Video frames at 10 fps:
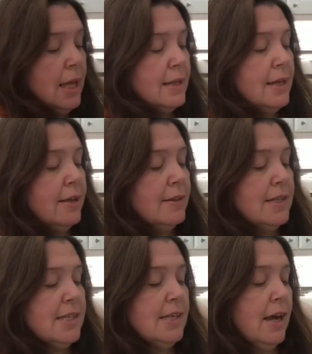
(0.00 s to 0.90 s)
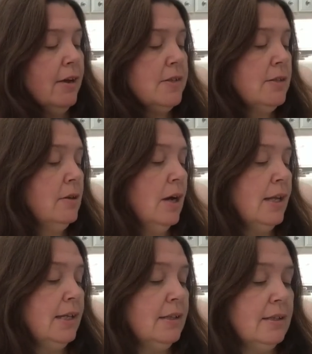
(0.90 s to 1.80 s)
Now this I also
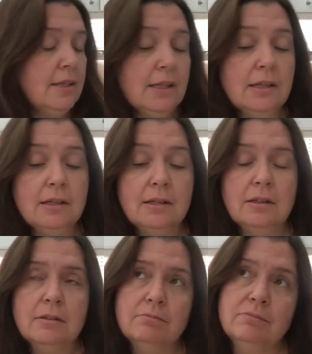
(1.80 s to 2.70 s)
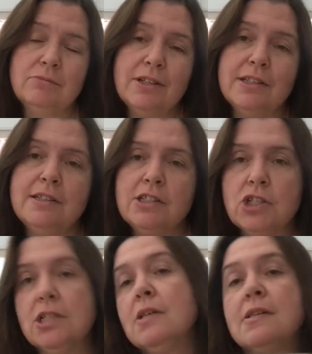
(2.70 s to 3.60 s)
got in the, well, the
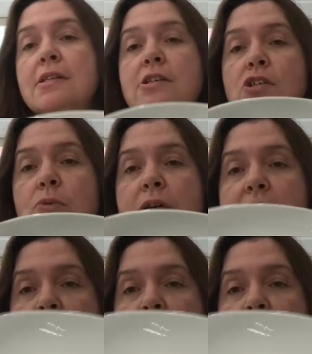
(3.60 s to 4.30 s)
dishes, the dishware